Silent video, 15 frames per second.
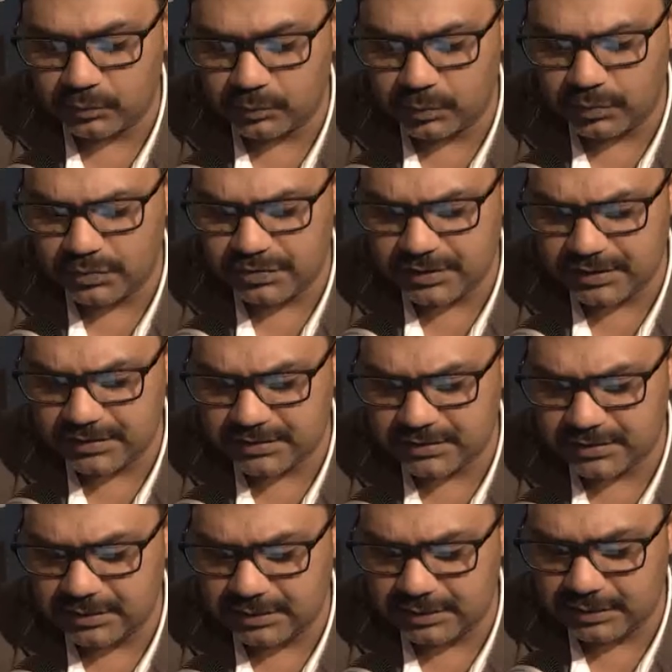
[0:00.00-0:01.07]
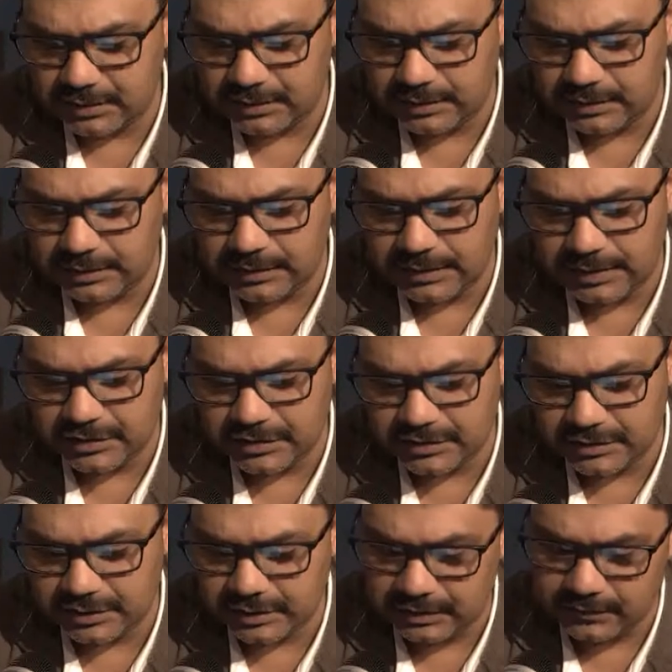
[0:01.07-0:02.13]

for projects in Asia